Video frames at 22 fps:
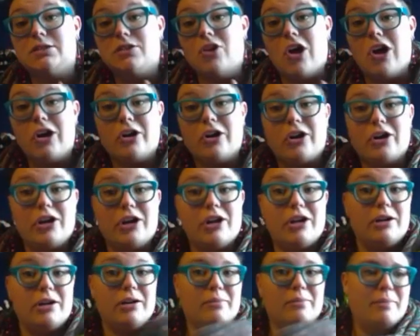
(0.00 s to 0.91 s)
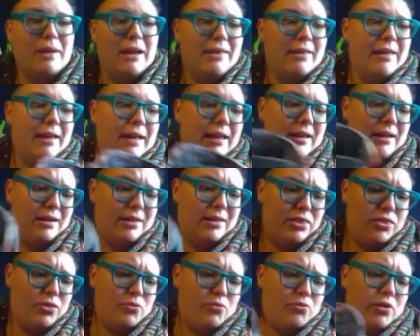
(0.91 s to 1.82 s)
longer by, like,
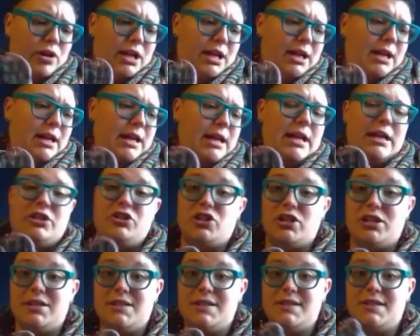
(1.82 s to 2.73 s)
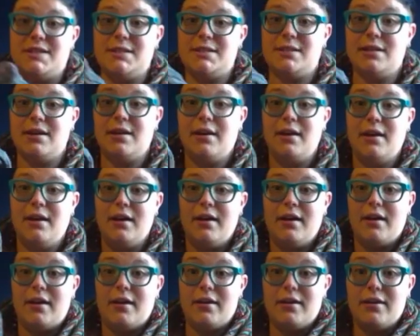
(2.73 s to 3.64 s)
3 inches
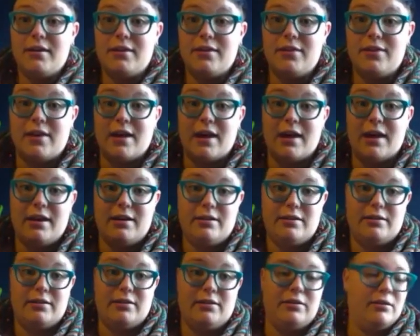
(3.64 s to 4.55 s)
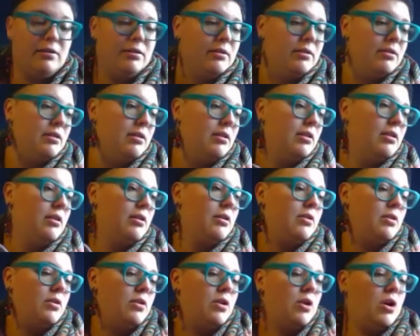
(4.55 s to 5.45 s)
than
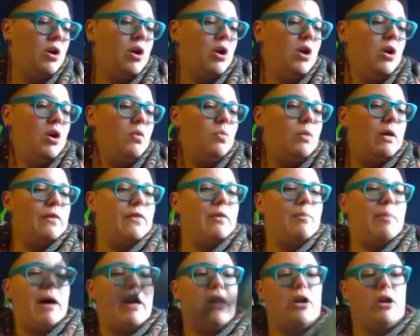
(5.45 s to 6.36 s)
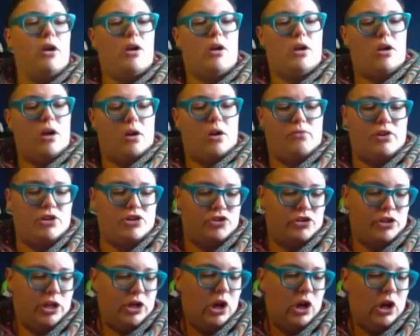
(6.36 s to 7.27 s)
what the pattern
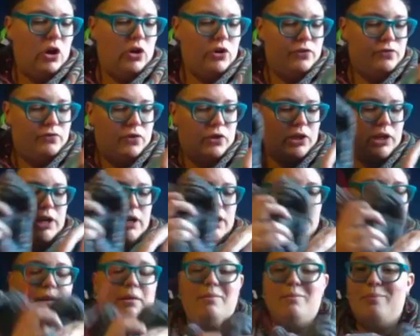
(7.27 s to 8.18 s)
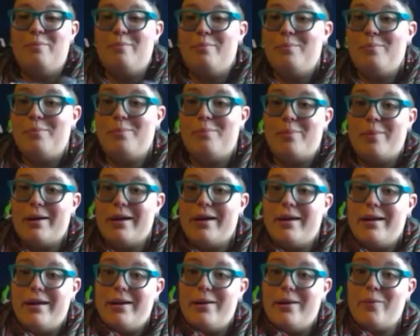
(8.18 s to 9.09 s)
originally called for,
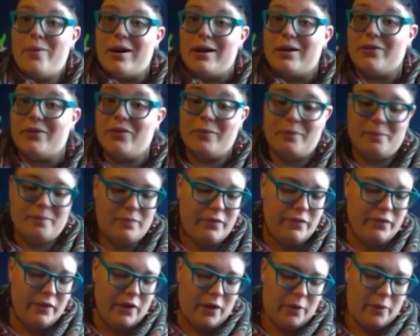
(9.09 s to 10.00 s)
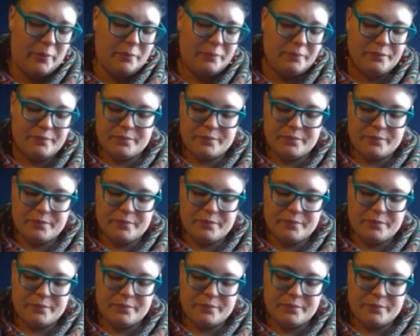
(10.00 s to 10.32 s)
but it works. So